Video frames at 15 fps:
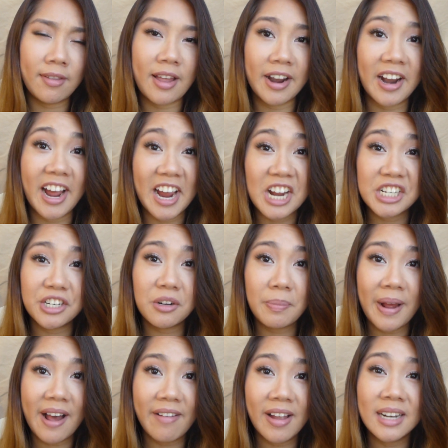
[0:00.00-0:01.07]
a lot of
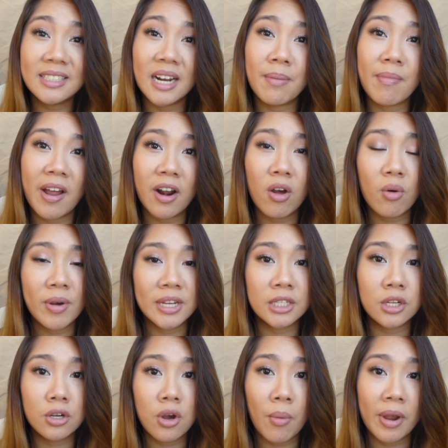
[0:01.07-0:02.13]
eyeshadow palettes and I'm not
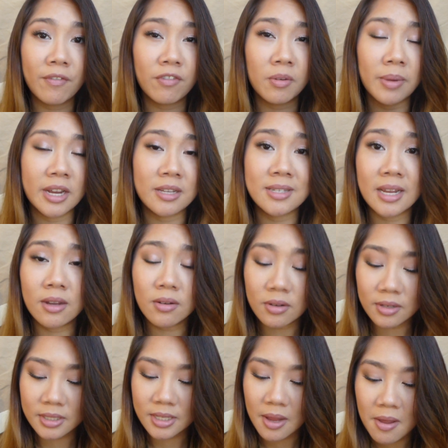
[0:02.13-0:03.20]
always going for my
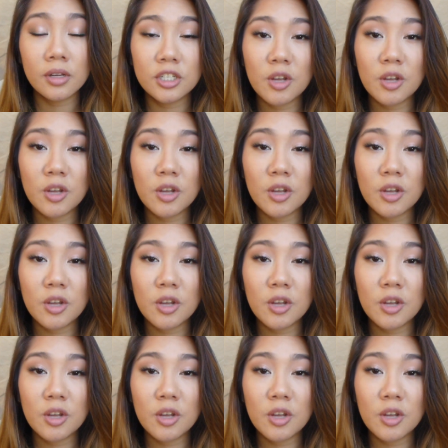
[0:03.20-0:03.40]
singles.